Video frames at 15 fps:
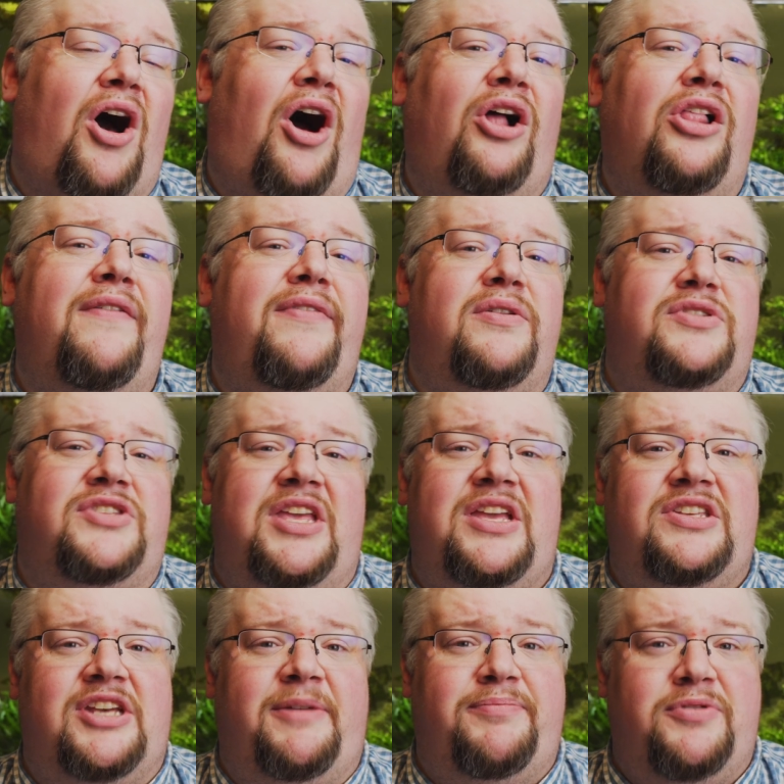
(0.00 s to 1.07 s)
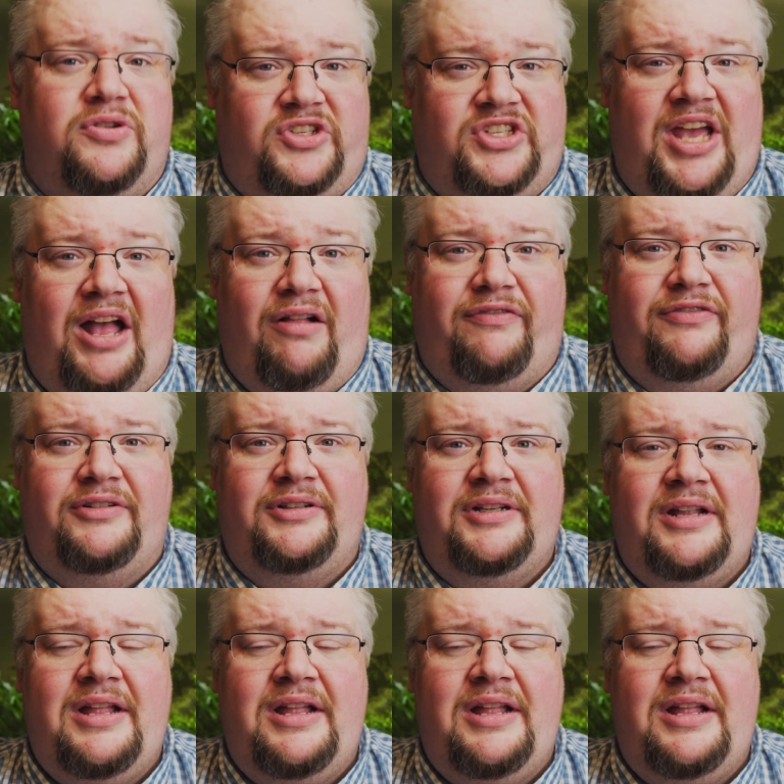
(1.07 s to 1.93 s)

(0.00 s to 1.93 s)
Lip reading: all of those things up yourself.